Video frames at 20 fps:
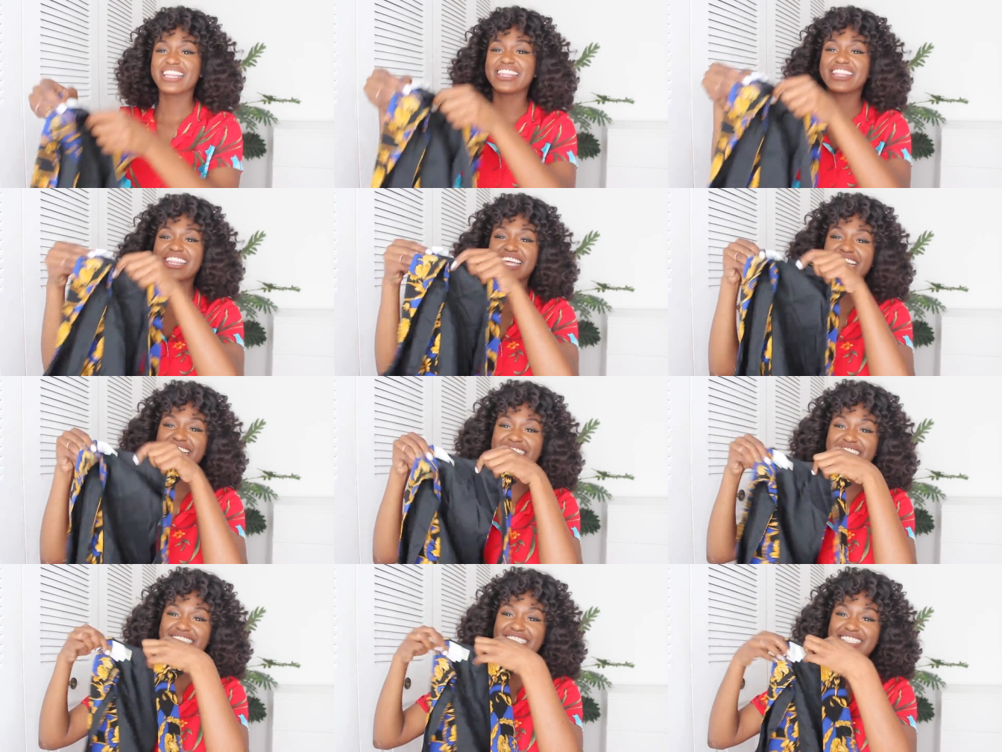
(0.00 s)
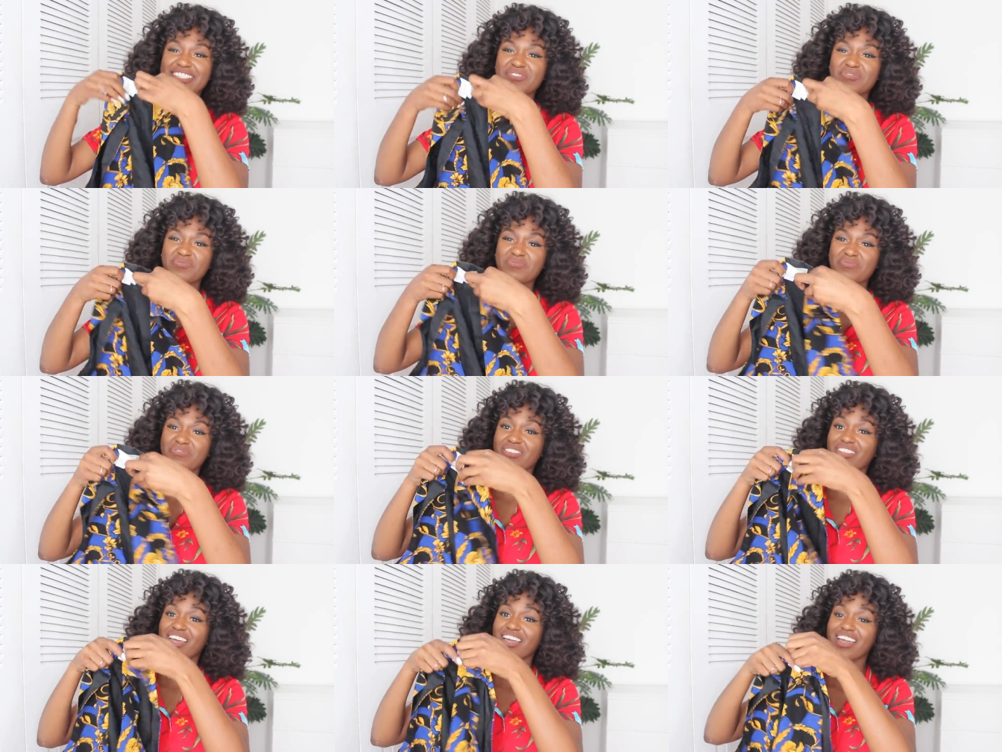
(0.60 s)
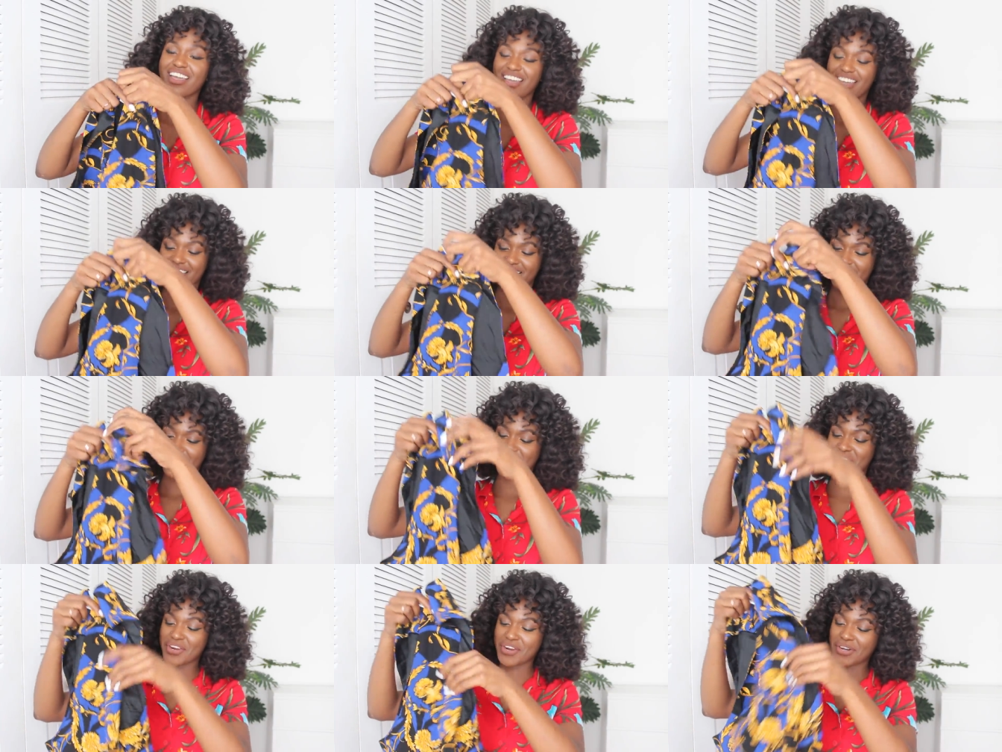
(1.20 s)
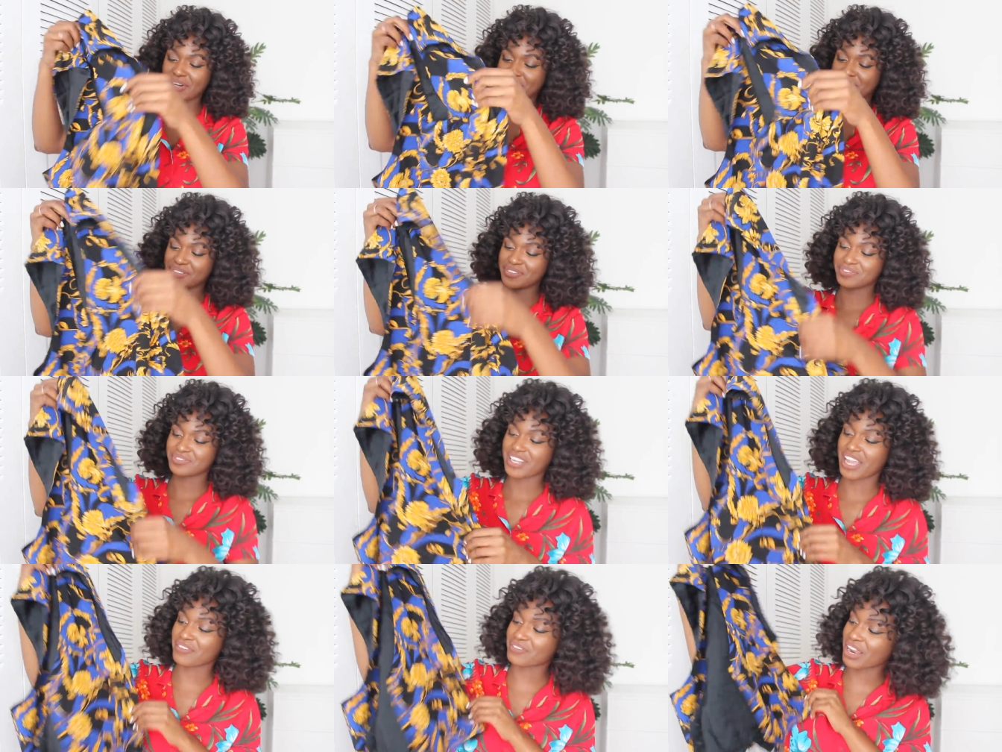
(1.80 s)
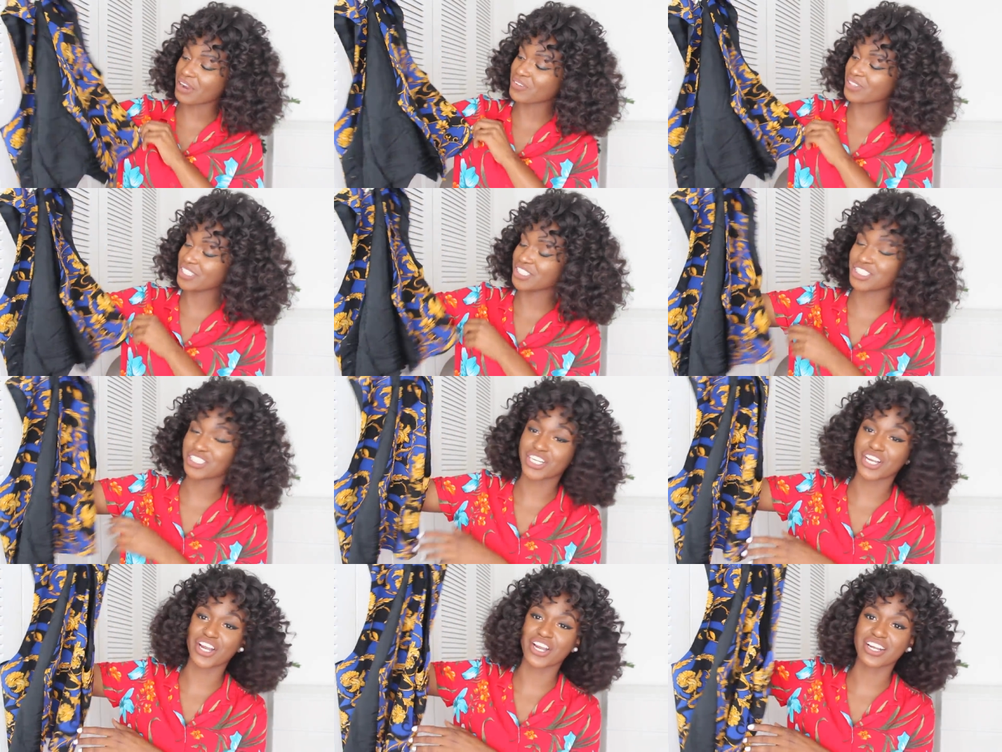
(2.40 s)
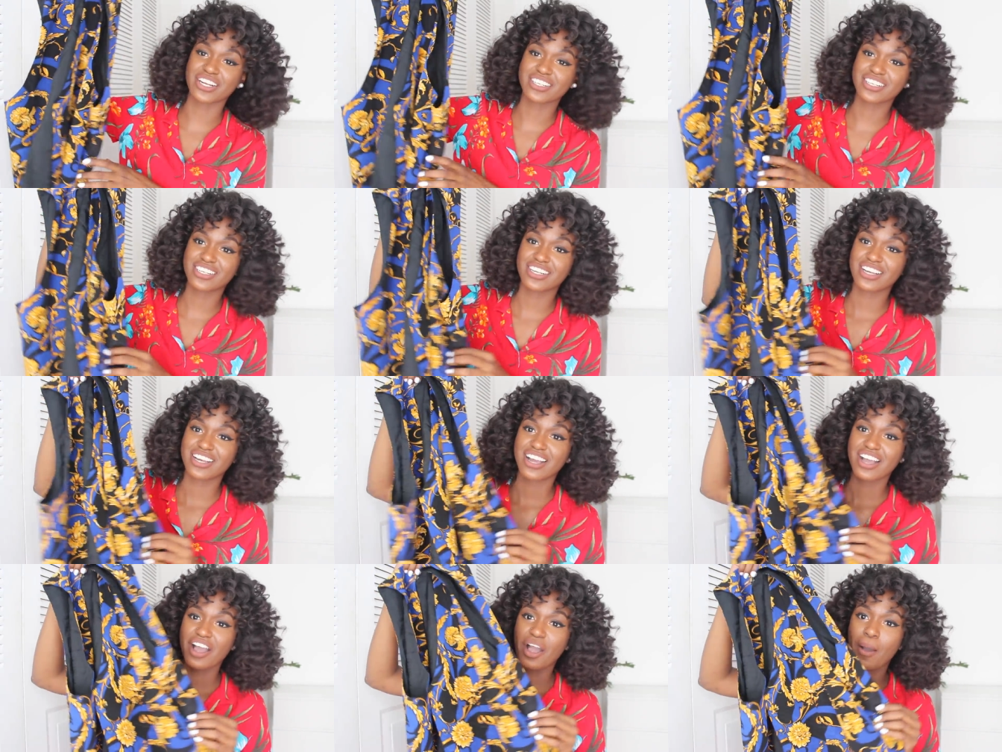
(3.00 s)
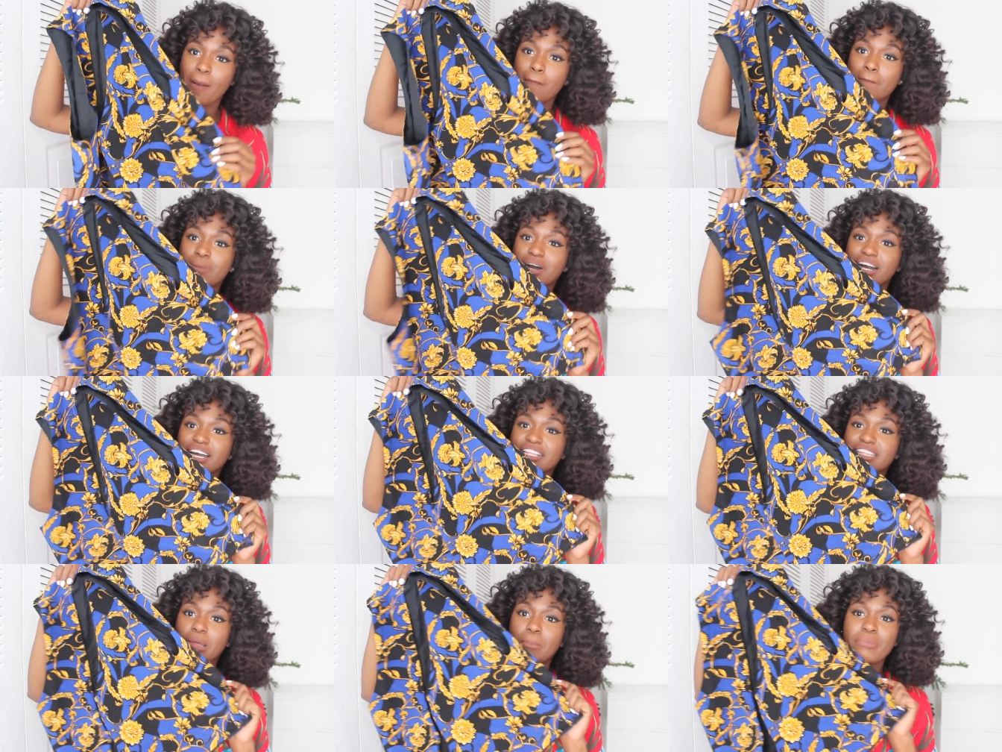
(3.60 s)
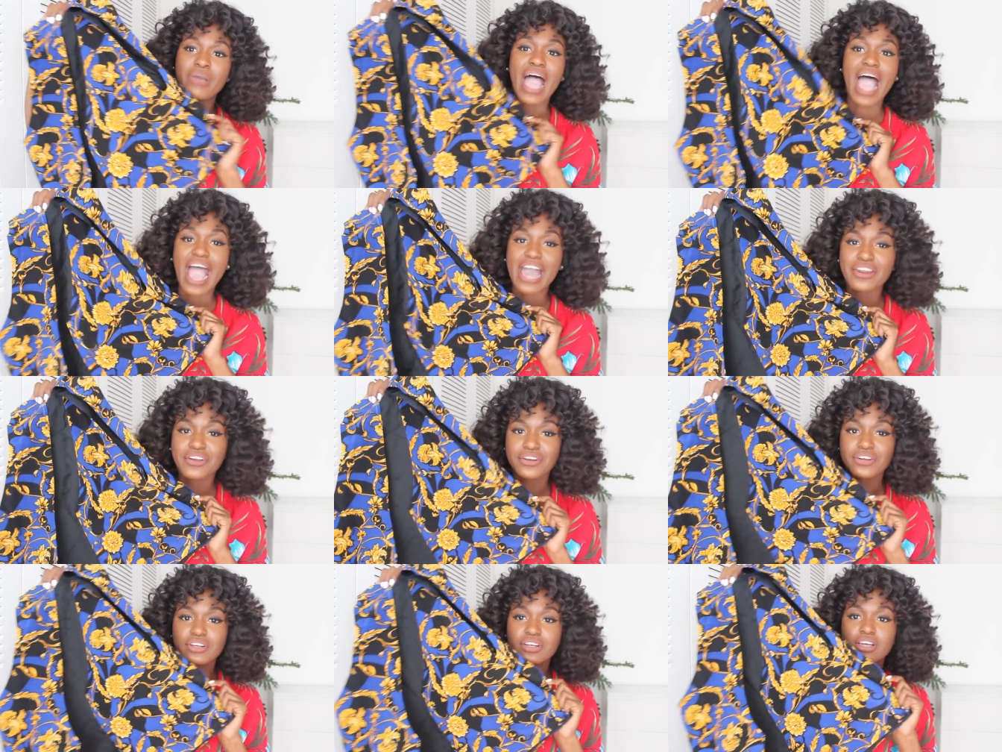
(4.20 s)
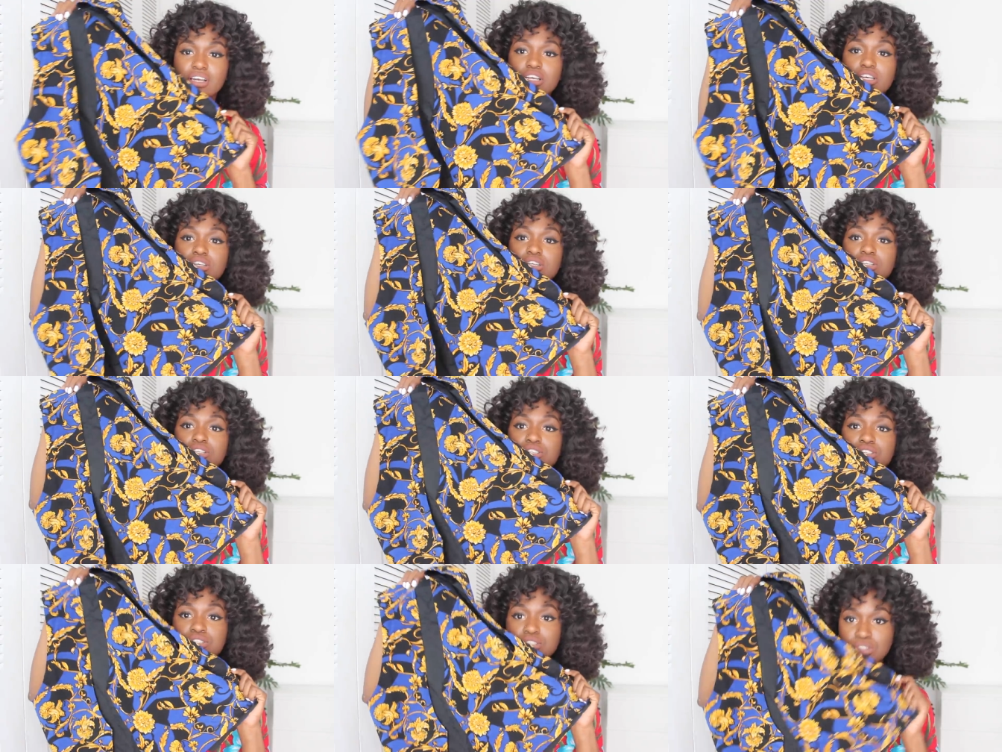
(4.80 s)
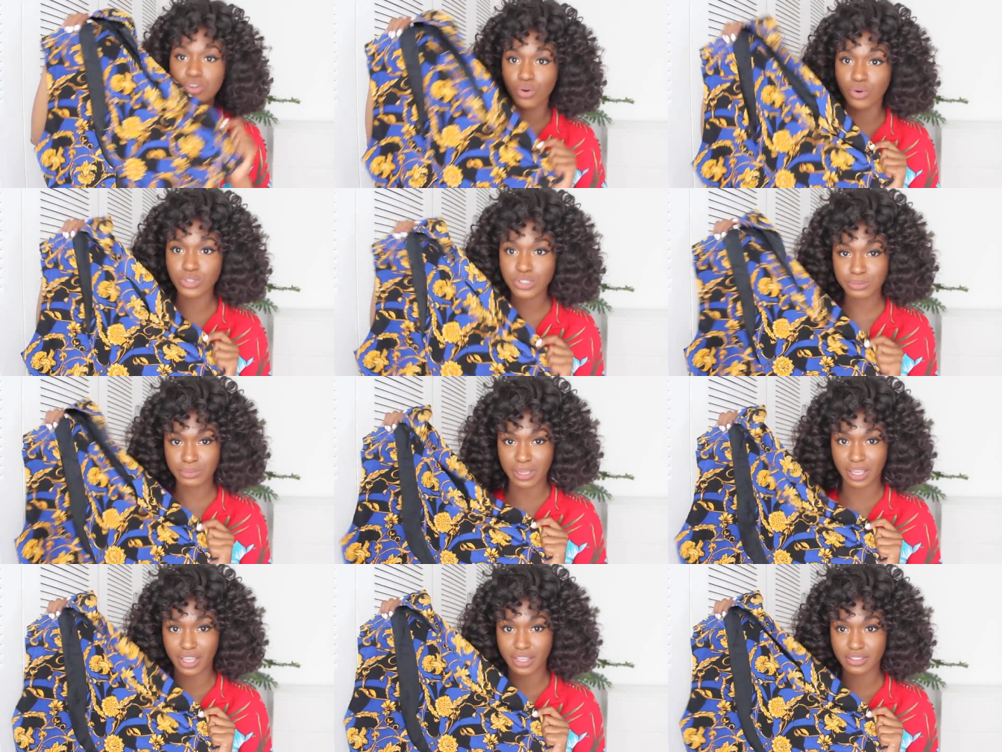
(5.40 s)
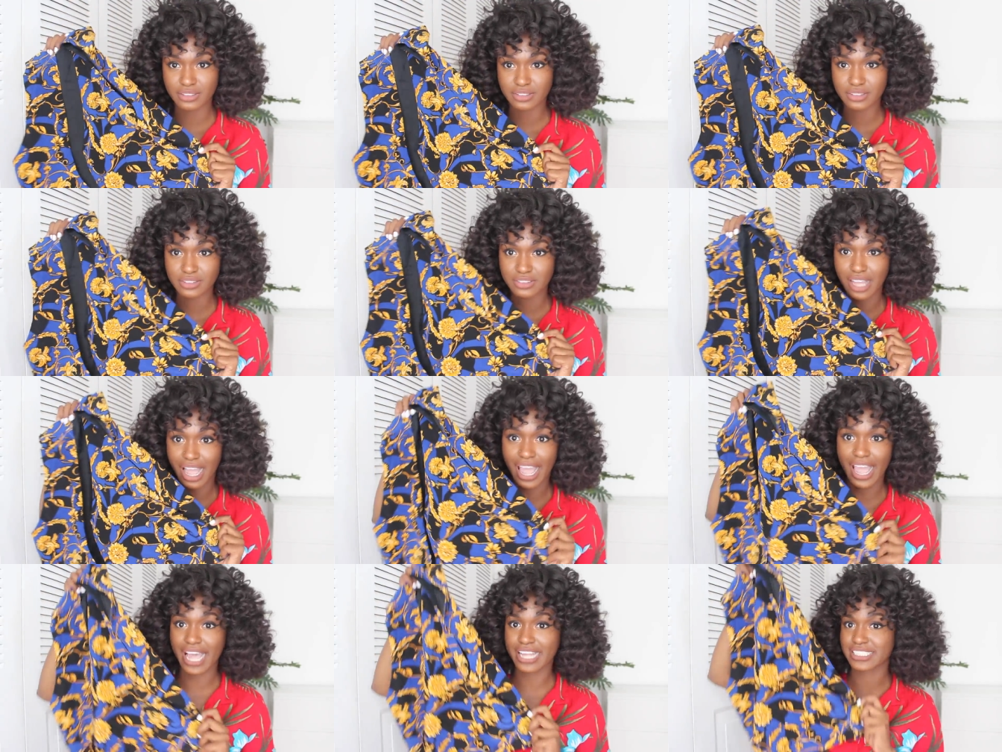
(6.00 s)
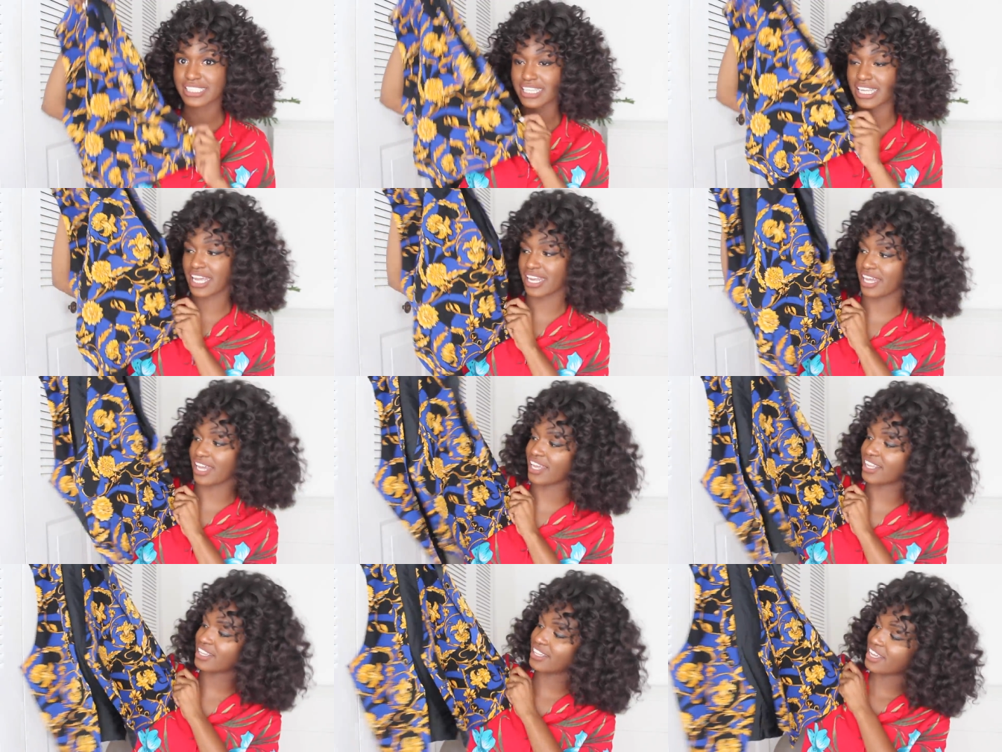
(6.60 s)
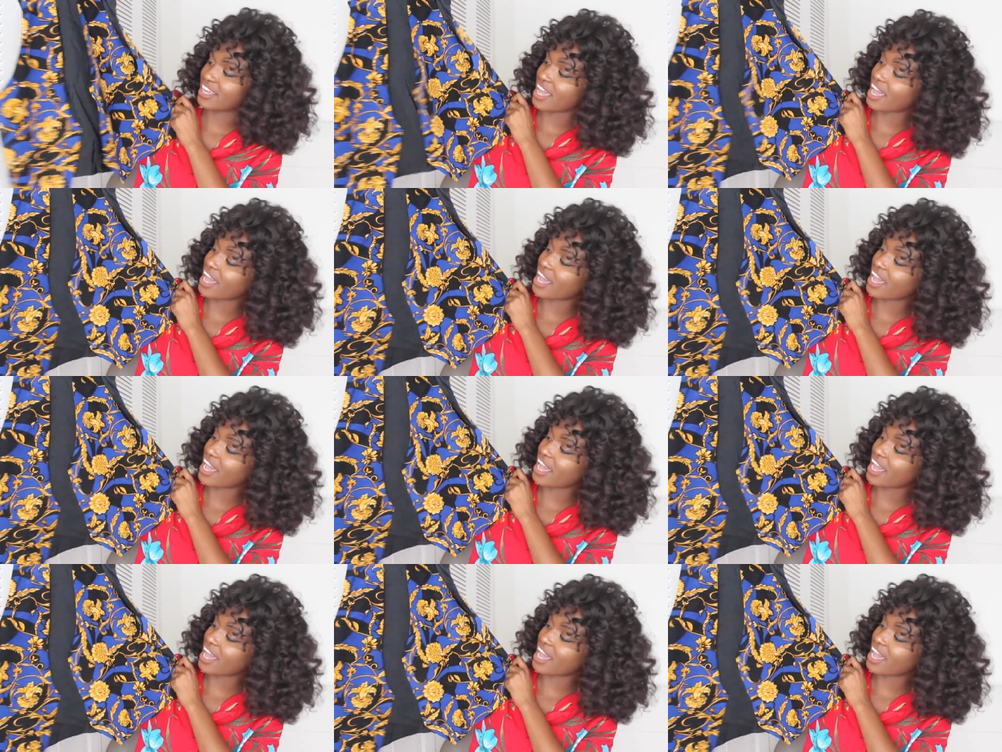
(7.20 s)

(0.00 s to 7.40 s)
this, you know, I'm not really sure, but the pattern sold me. I had to get it.